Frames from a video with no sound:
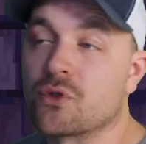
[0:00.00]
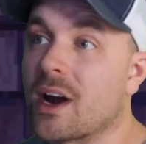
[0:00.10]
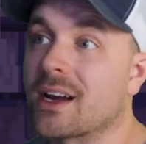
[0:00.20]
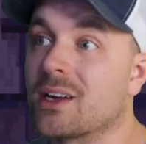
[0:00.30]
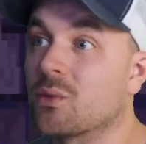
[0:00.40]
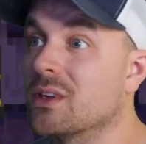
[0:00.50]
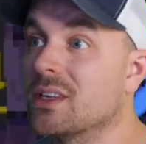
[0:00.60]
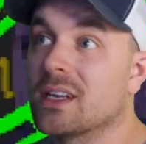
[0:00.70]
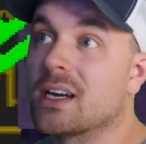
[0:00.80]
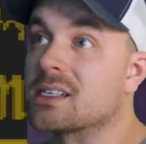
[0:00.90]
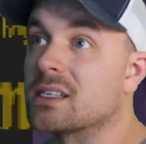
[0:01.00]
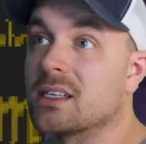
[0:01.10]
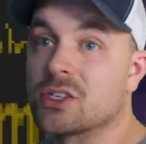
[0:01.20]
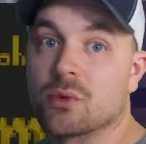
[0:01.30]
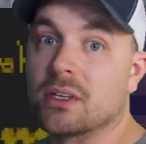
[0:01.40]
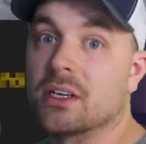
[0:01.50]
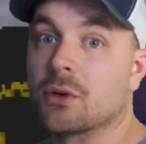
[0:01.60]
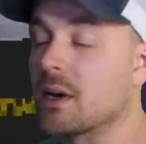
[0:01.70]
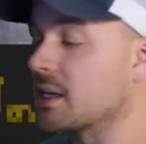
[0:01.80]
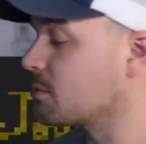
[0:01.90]
tracking really nicely. It's really a
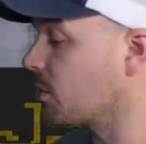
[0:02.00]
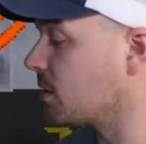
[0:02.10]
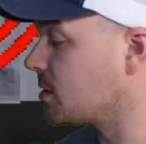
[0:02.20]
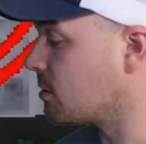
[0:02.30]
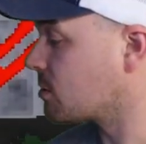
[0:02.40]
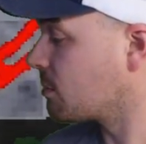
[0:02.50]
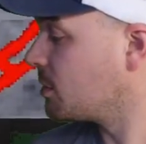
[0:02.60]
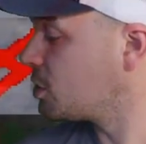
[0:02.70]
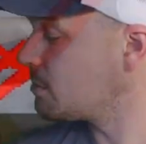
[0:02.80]
great experience here. So I'm gonna